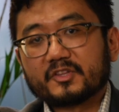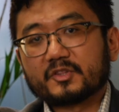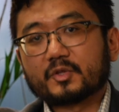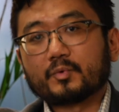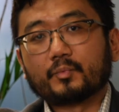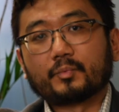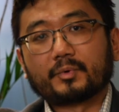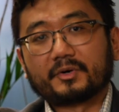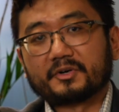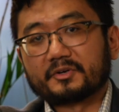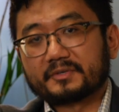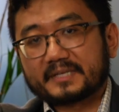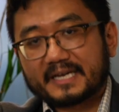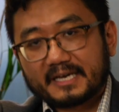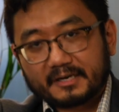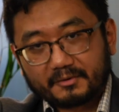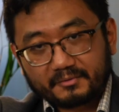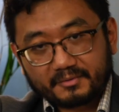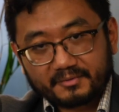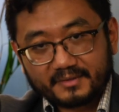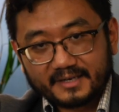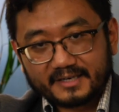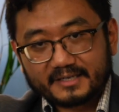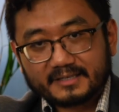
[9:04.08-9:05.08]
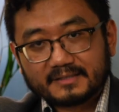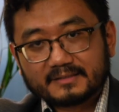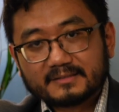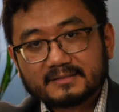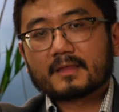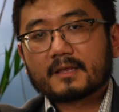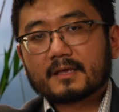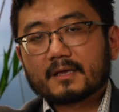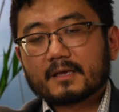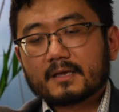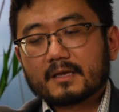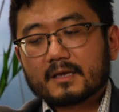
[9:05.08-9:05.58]
and the world out there?
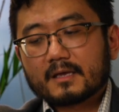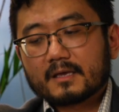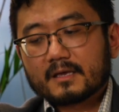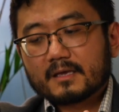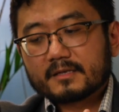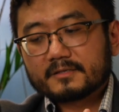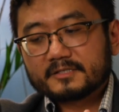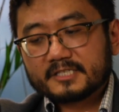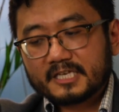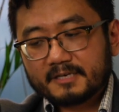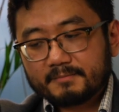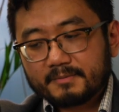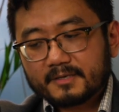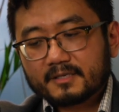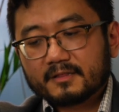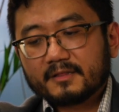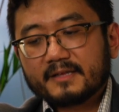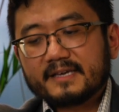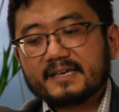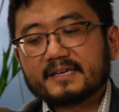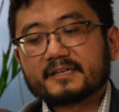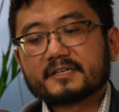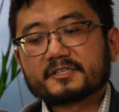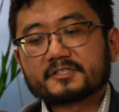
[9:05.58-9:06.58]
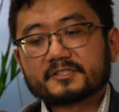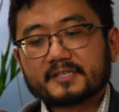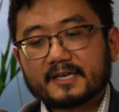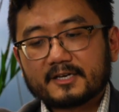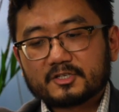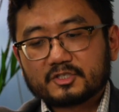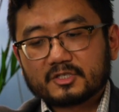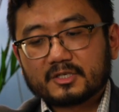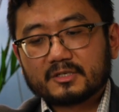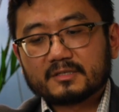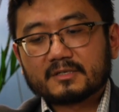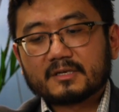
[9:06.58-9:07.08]
Typically in a
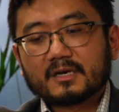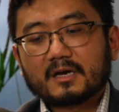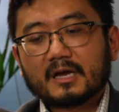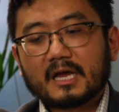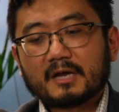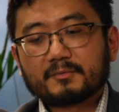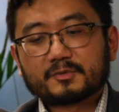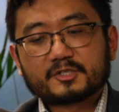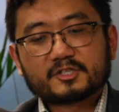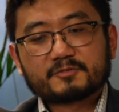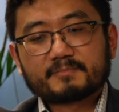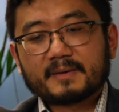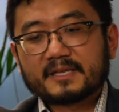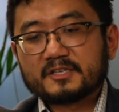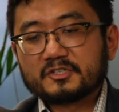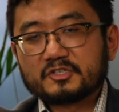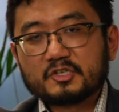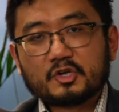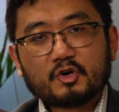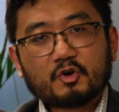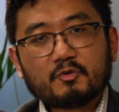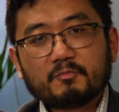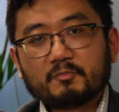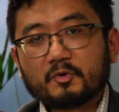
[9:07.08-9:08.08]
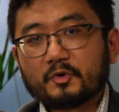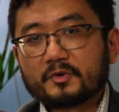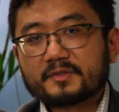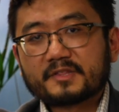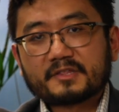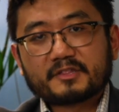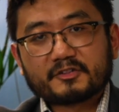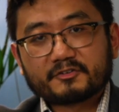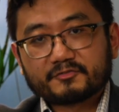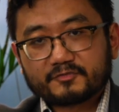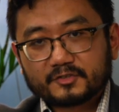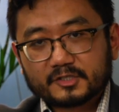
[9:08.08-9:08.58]
session, I would spend no more
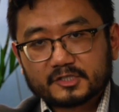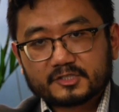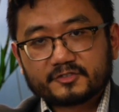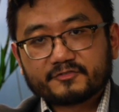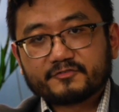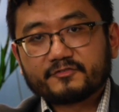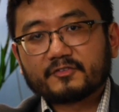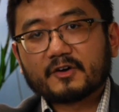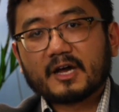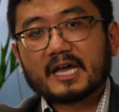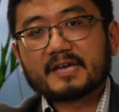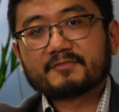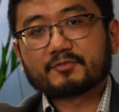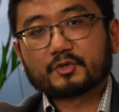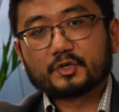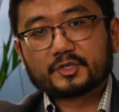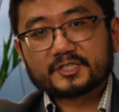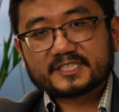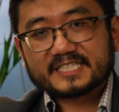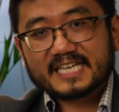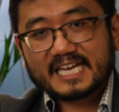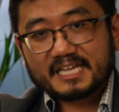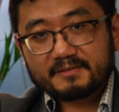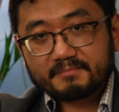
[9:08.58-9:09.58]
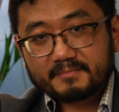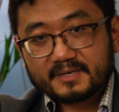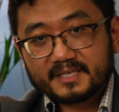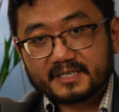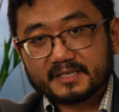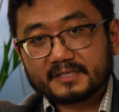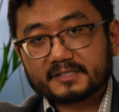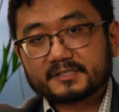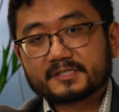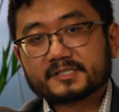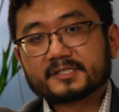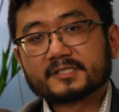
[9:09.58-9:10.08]
than the first 5 or 10
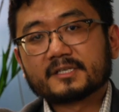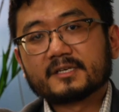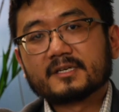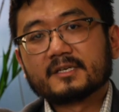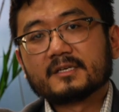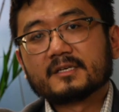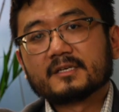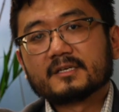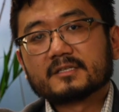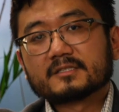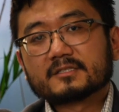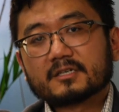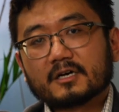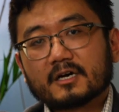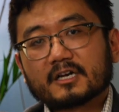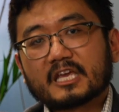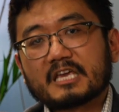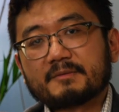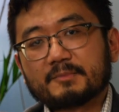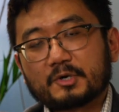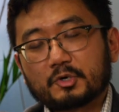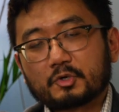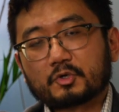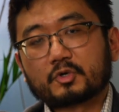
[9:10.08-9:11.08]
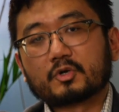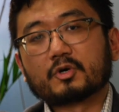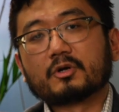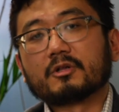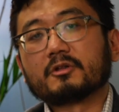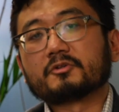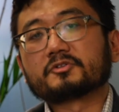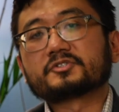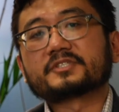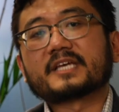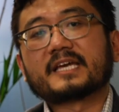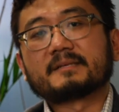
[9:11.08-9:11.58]
minutes talking about
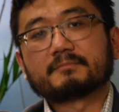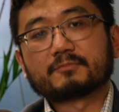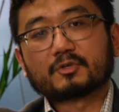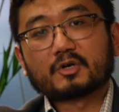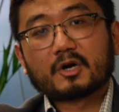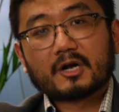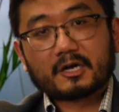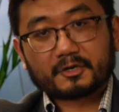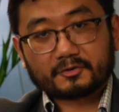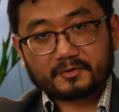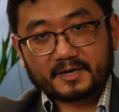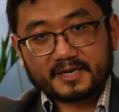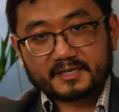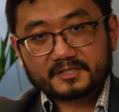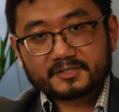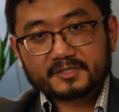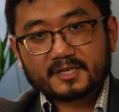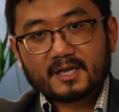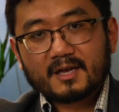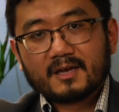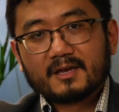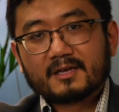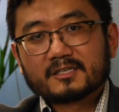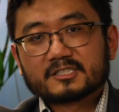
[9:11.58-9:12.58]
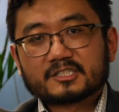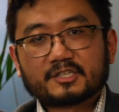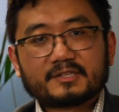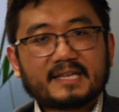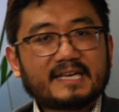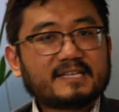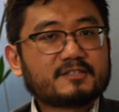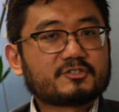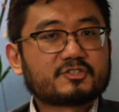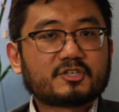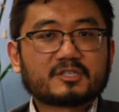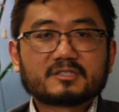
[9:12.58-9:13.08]
goals and progress. So
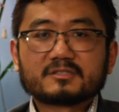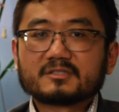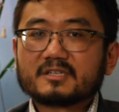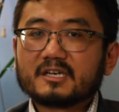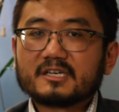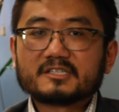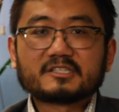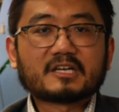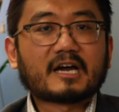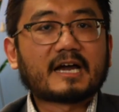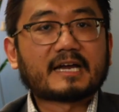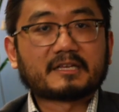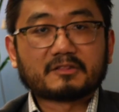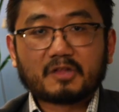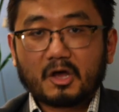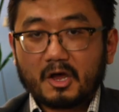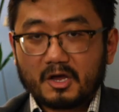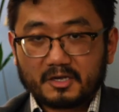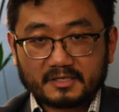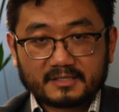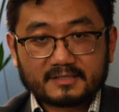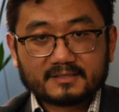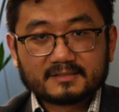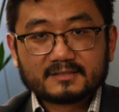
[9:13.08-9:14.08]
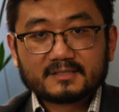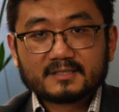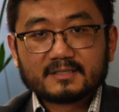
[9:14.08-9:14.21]
that's just a dialogue.